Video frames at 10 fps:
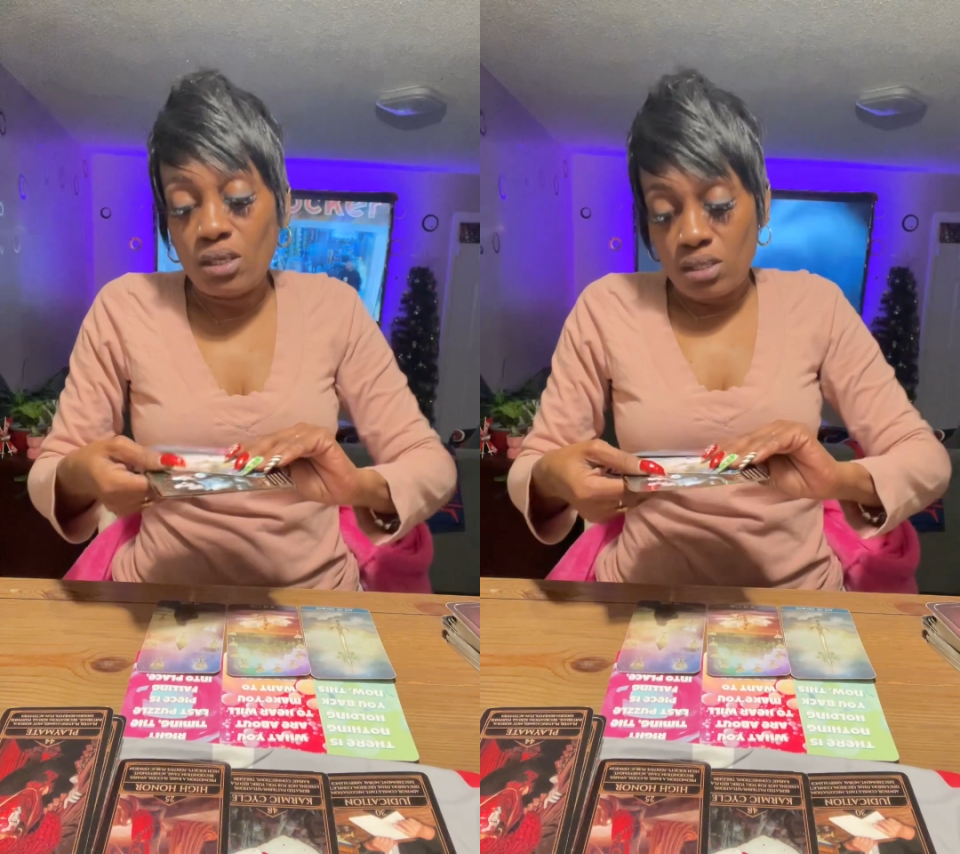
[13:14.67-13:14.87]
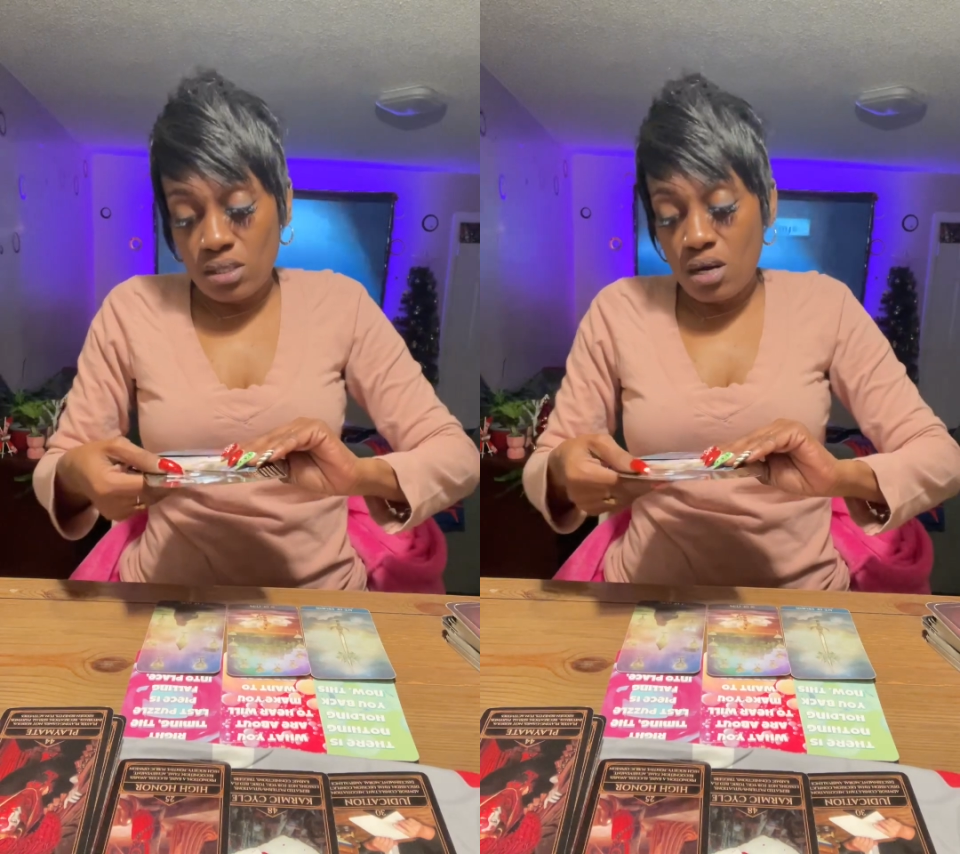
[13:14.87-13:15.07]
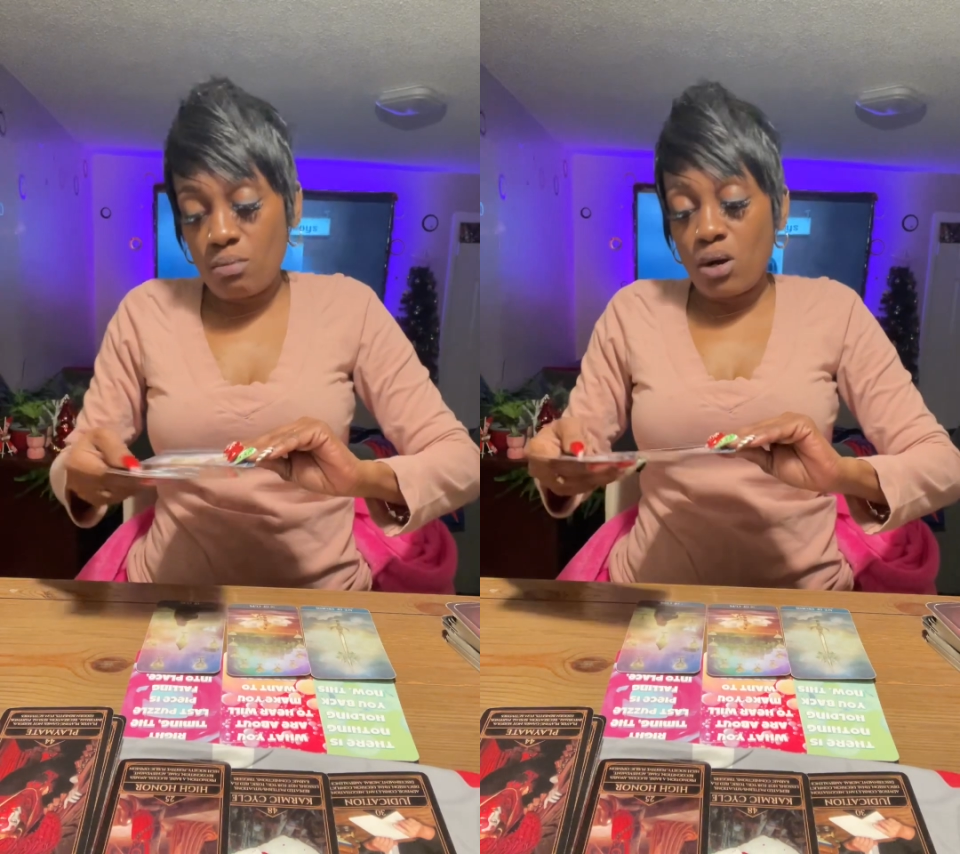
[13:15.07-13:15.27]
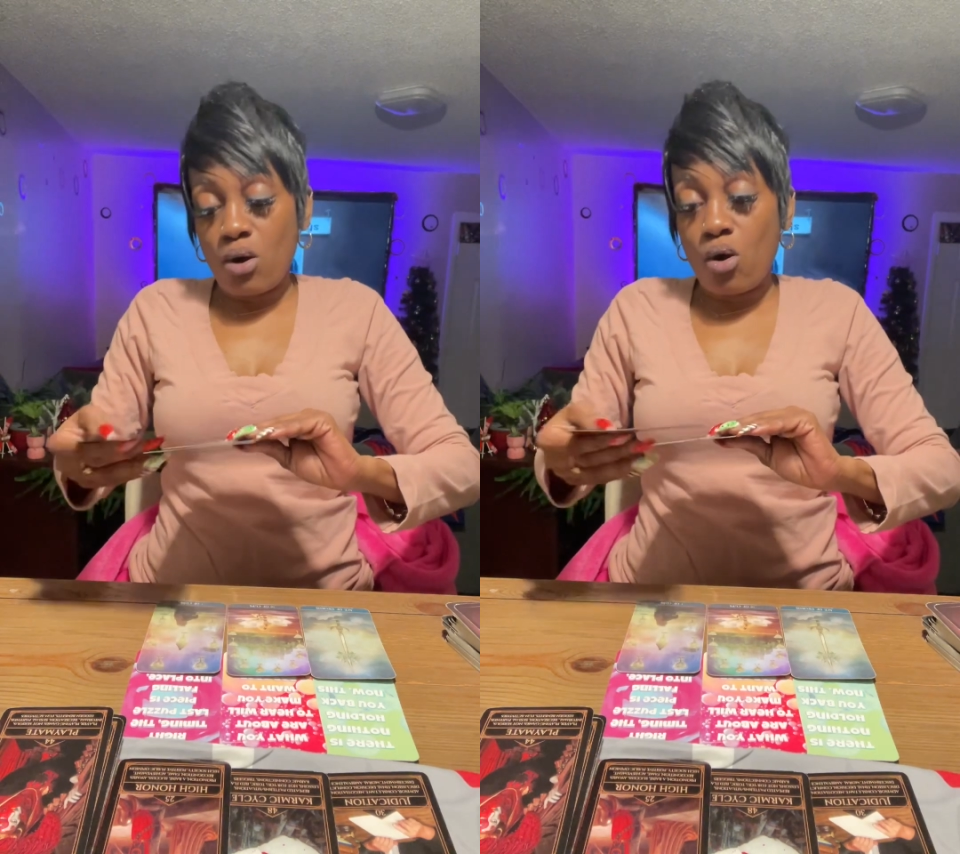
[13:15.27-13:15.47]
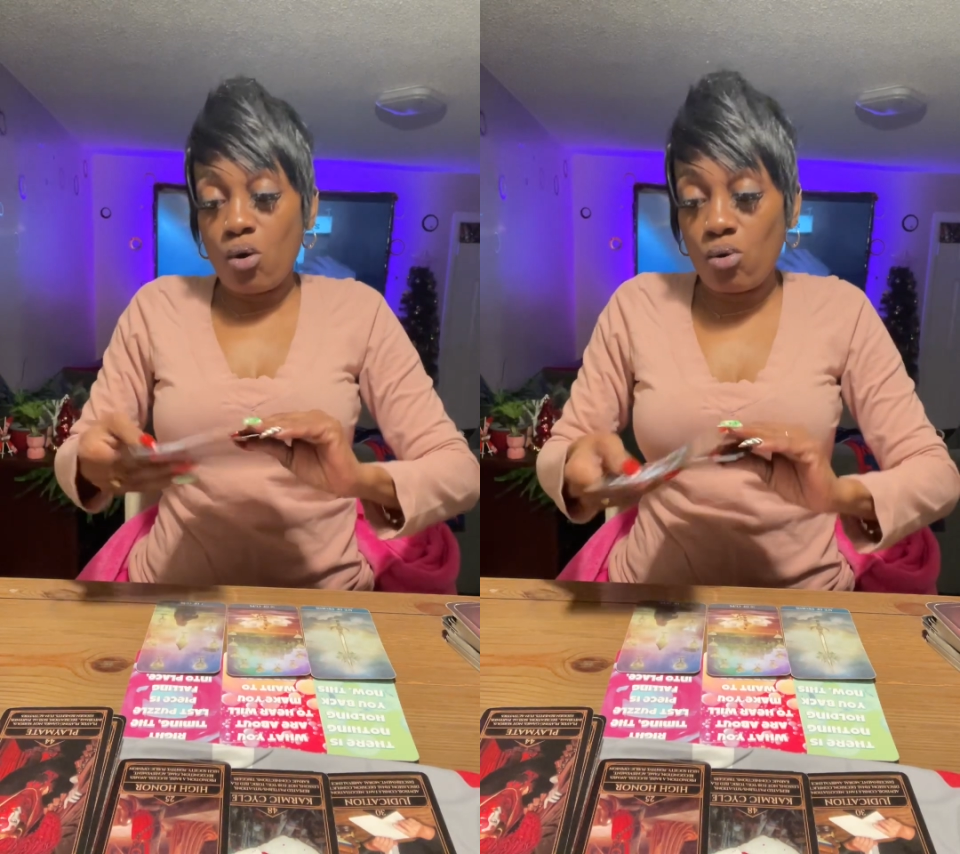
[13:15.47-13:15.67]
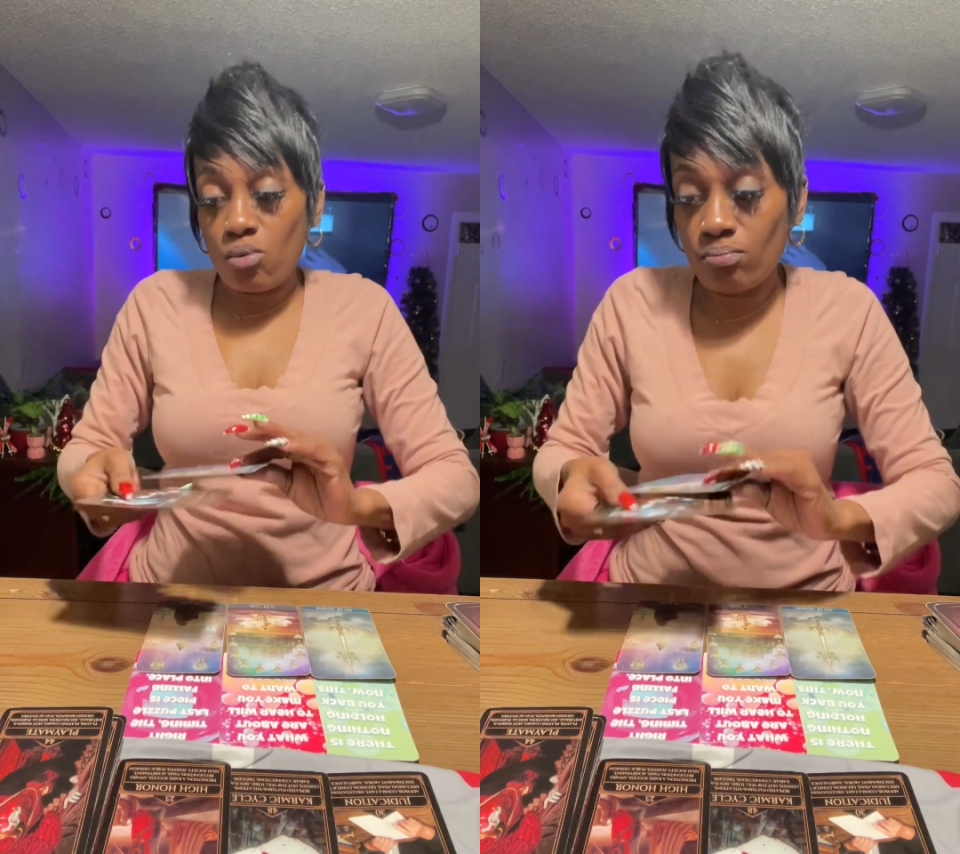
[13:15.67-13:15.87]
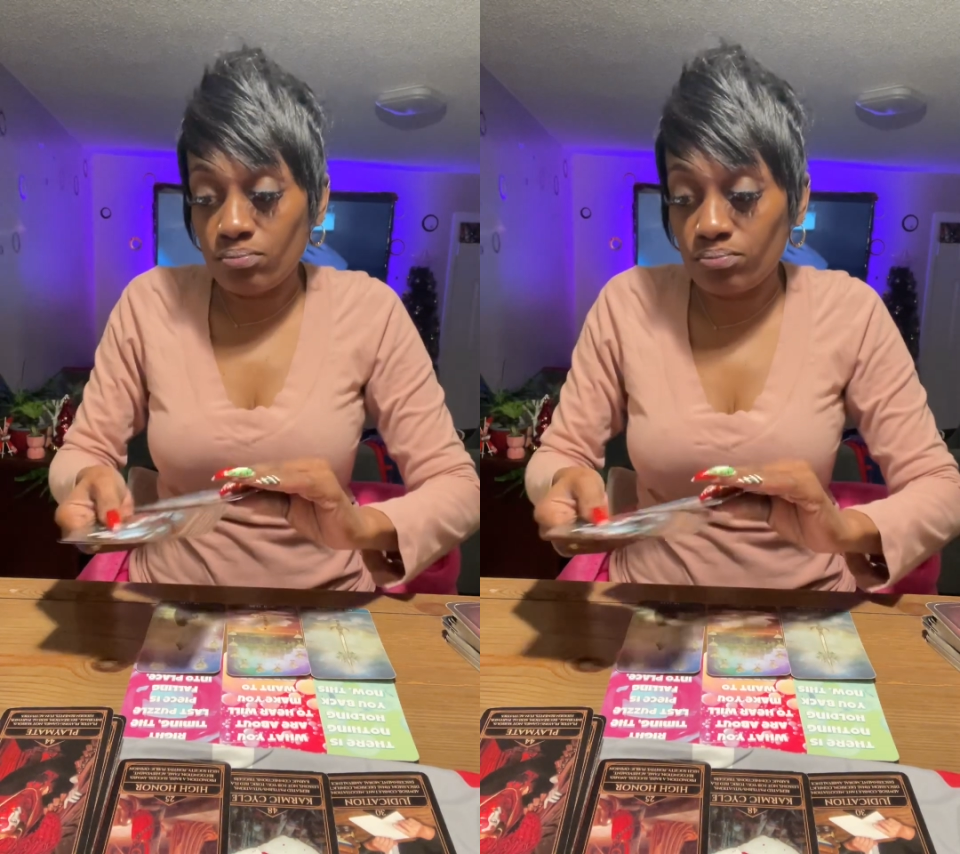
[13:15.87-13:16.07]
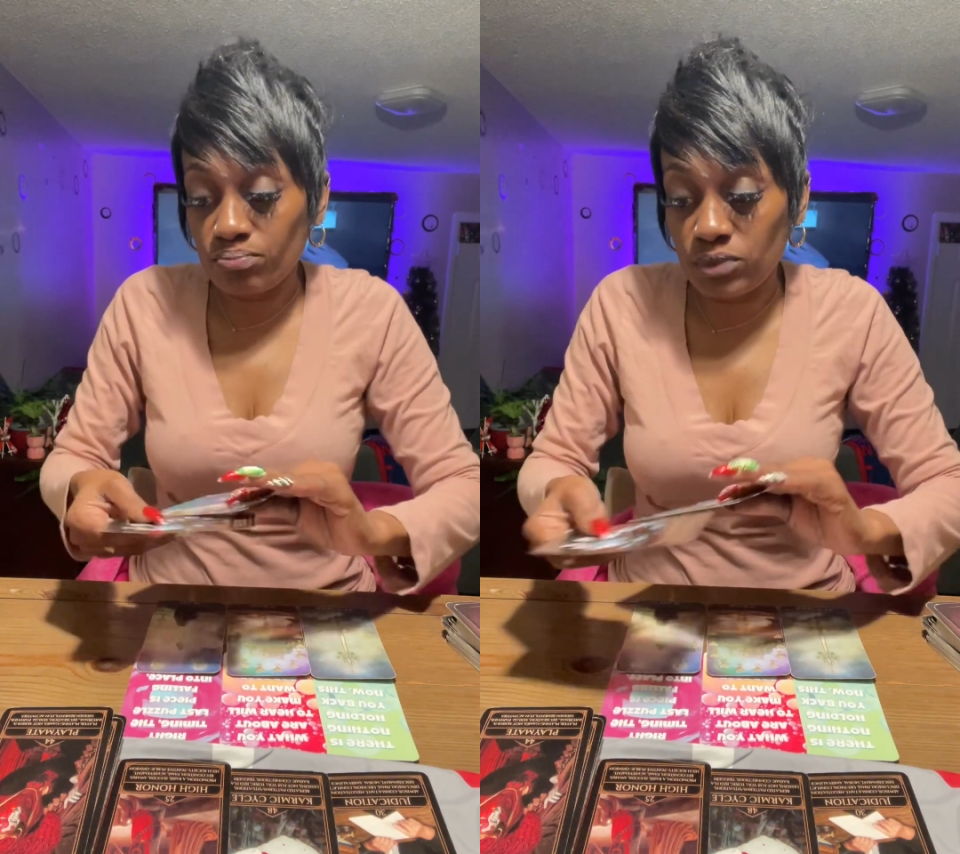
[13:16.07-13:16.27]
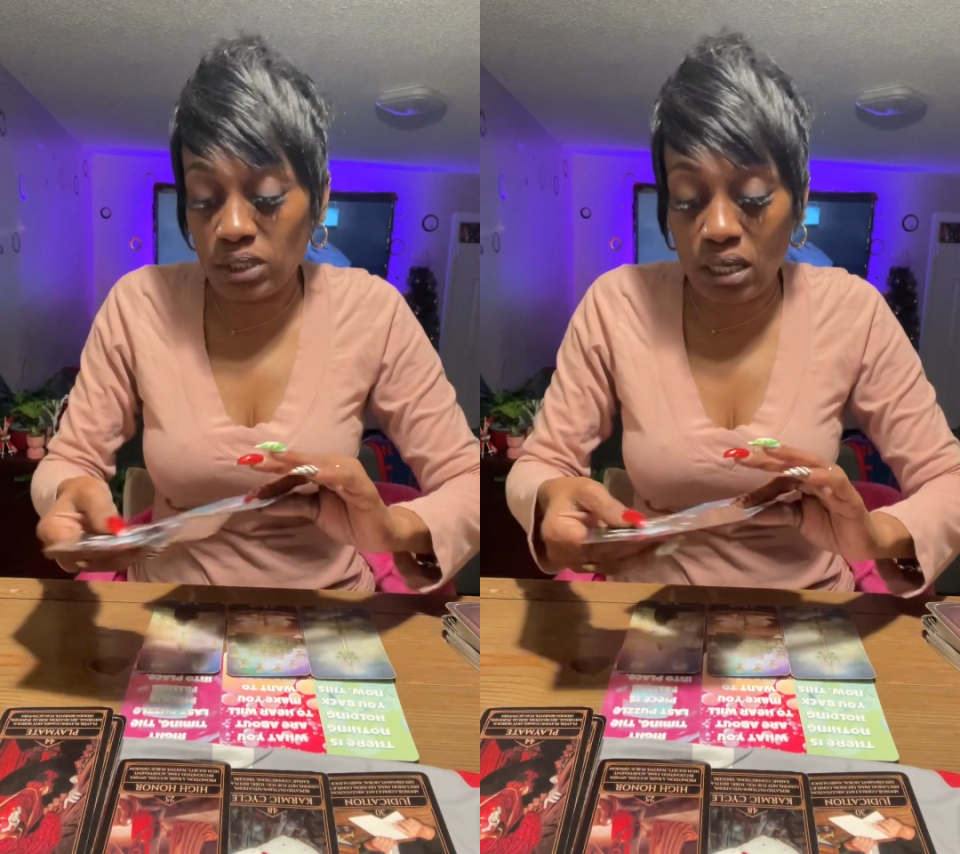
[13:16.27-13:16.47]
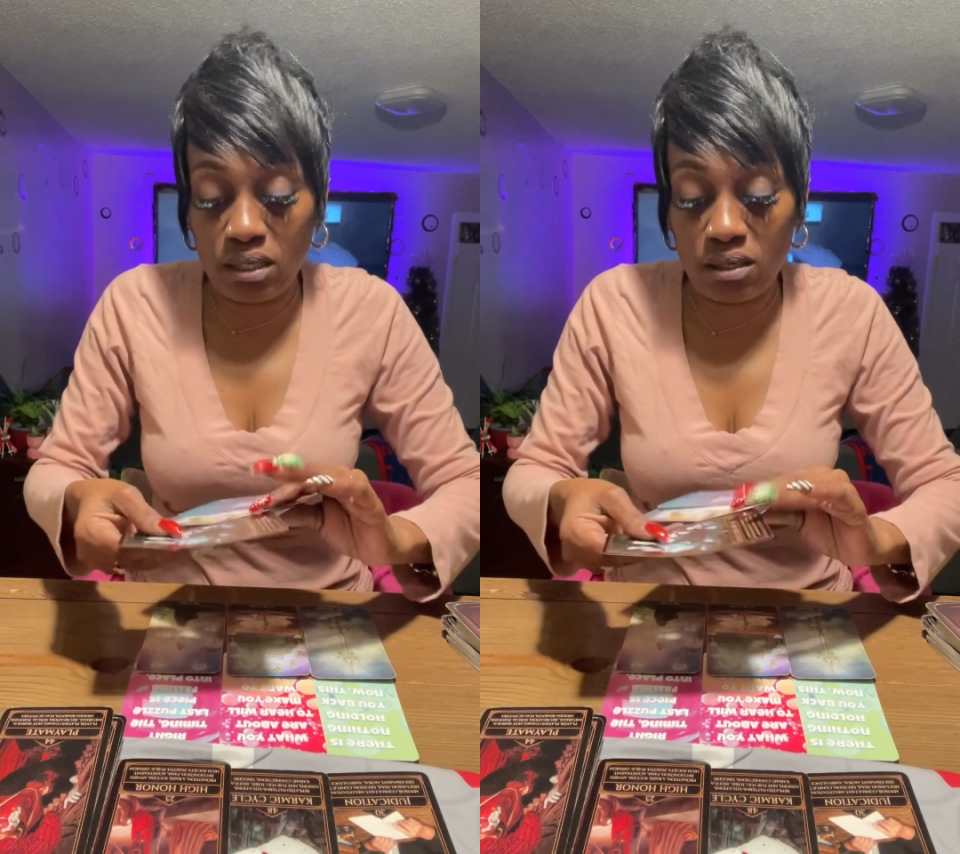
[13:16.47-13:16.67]
Yup, a home.
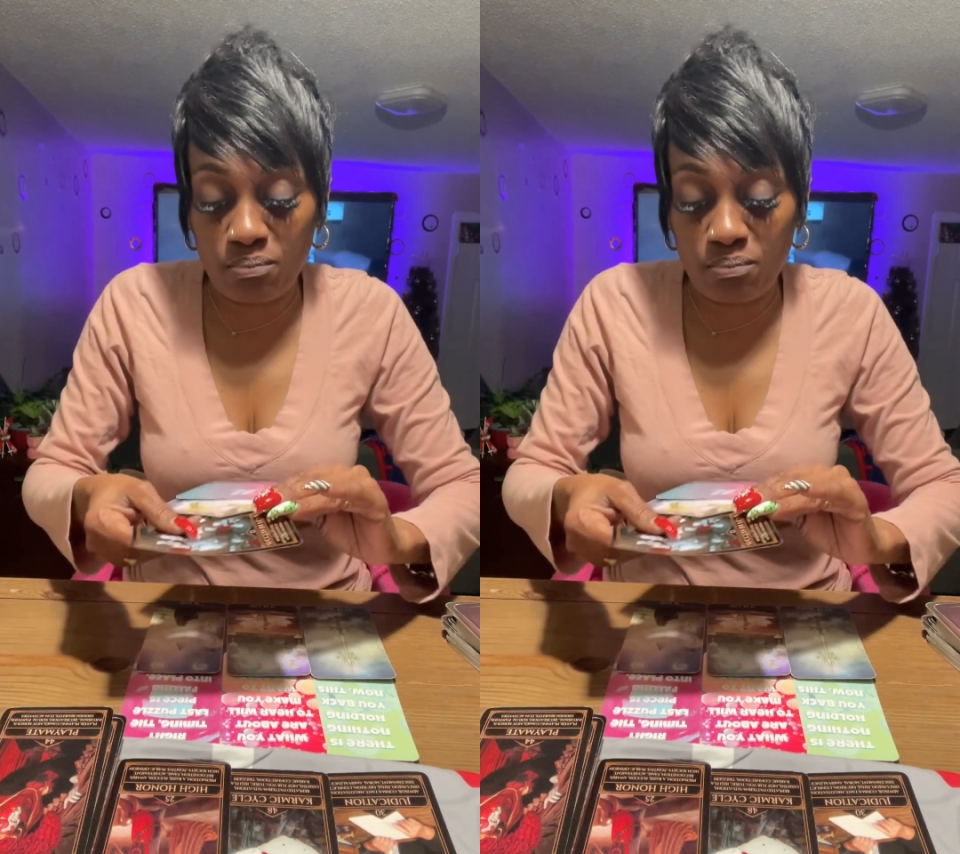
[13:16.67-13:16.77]
Damn,